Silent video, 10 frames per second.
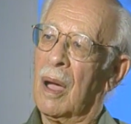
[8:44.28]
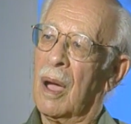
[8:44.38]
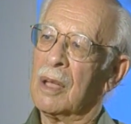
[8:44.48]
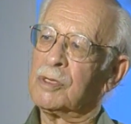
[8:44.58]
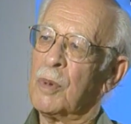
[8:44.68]

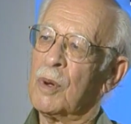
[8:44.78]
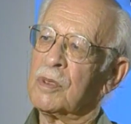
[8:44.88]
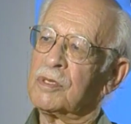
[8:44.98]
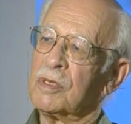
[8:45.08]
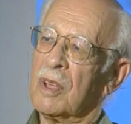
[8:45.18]
I
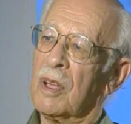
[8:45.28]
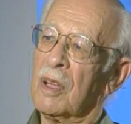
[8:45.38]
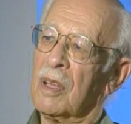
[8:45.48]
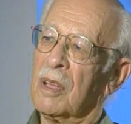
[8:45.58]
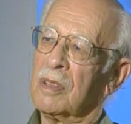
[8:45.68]
suppose
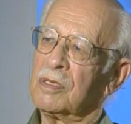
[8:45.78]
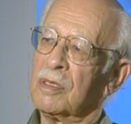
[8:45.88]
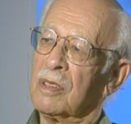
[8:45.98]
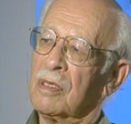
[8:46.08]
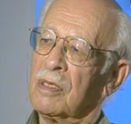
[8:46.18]
uh,
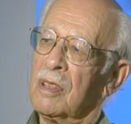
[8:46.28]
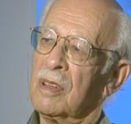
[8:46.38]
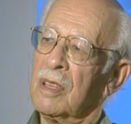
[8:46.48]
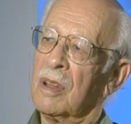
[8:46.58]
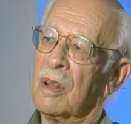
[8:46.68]
it's
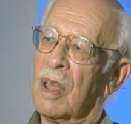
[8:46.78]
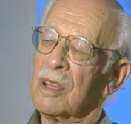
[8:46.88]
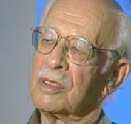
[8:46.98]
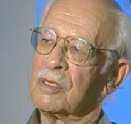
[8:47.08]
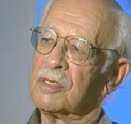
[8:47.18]
India
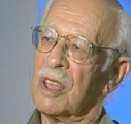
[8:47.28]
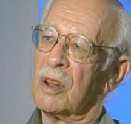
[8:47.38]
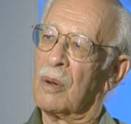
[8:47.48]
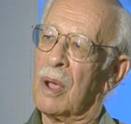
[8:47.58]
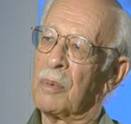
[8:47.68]
International
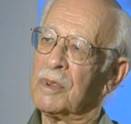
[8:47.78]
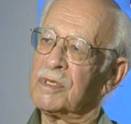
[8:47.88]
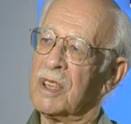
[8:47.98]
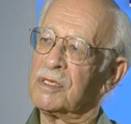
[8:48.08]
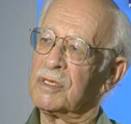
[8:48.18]
Center
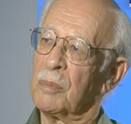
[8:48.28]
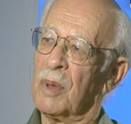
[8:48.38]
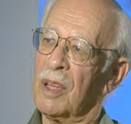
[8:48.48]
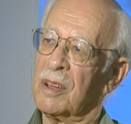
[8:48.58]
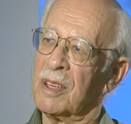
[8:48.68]
represents a
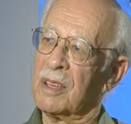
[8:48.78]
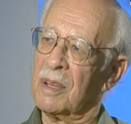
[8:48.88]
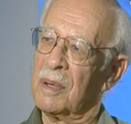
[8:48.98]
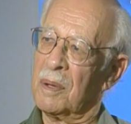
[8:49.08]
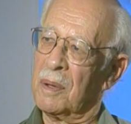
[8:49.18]

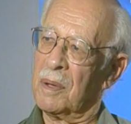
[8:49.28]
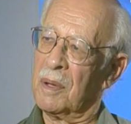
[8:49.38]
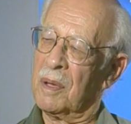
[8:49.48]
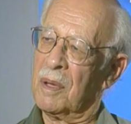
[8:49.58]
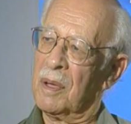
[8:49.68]
blending
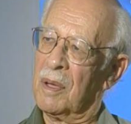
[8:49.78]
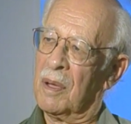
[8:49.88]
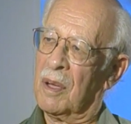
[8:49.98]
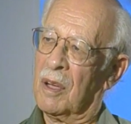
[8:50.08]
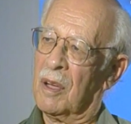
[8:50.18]

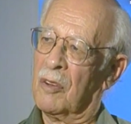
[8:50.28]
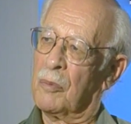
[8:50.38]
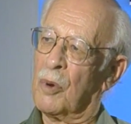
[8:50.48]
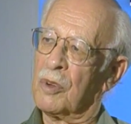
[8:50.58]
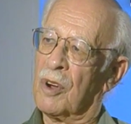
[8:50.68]
of
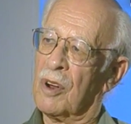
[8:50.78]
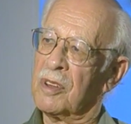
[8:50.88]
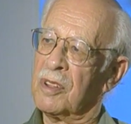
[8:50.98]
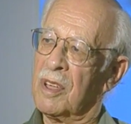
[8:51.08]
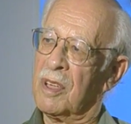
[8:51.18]

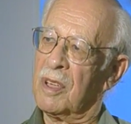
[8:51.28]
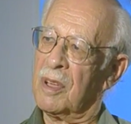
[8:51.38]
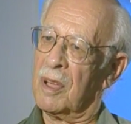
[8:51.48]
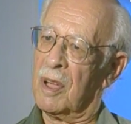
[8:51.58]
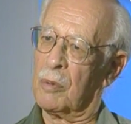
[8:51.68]

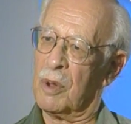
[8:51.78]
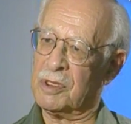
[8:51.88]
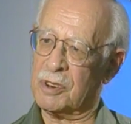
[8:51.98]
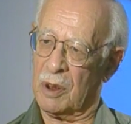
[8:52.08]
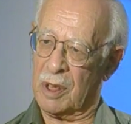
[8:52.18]
modernity and
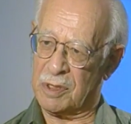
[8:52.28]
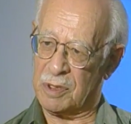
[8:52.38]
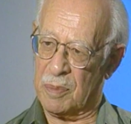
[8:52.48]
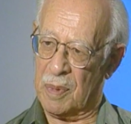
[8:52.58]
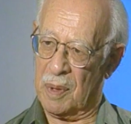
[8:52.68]

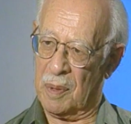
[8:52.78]
regionalism.